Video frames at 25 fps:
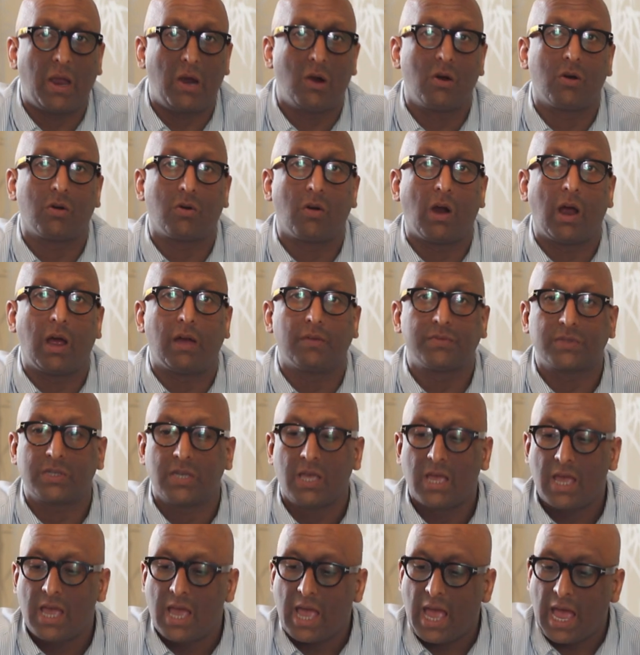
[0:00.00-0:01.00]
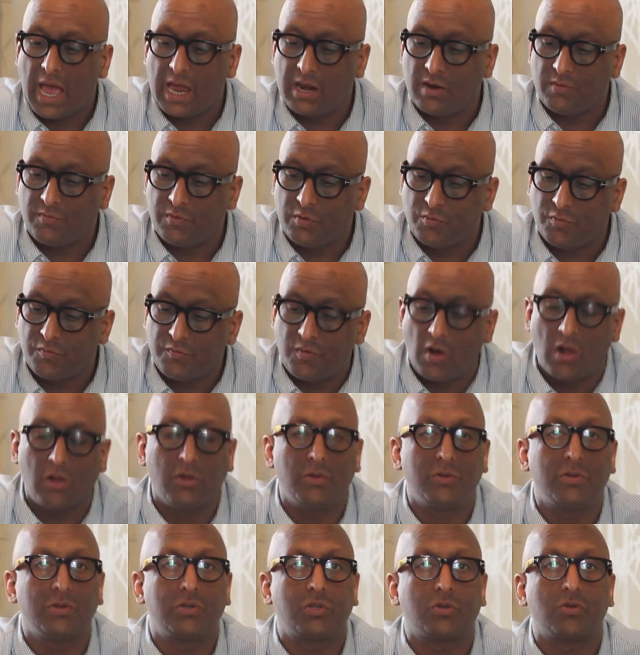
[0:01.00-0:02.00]
paragraphs, and if you
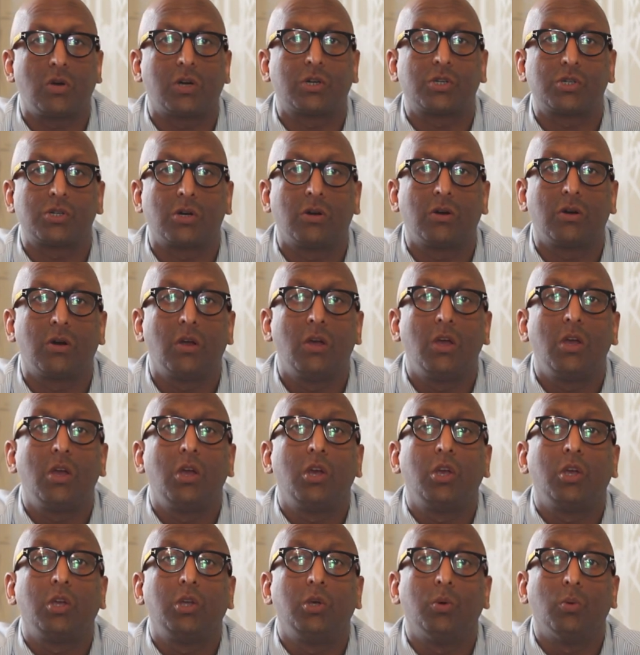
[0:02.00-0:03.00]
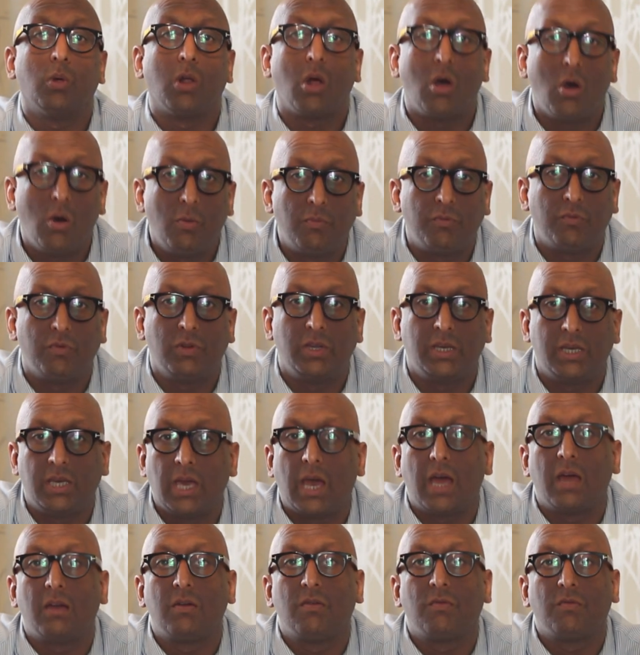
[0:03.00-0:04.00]
follow the structure, you will hopefully
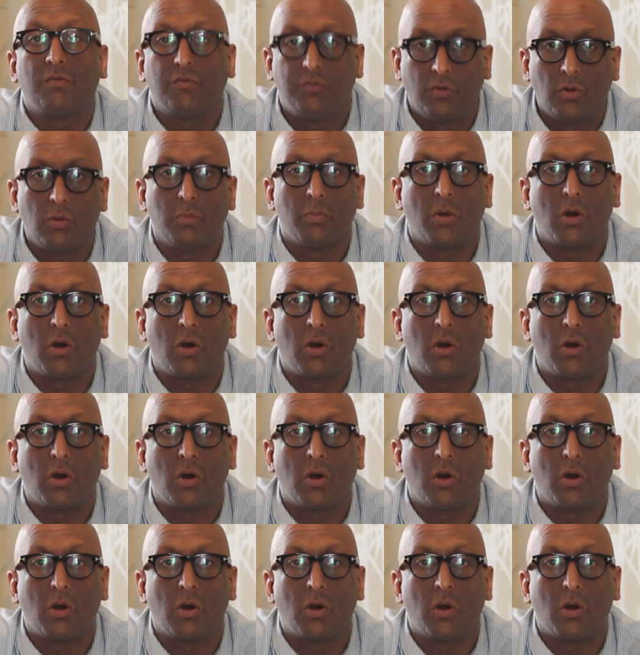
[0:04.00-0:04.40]
get full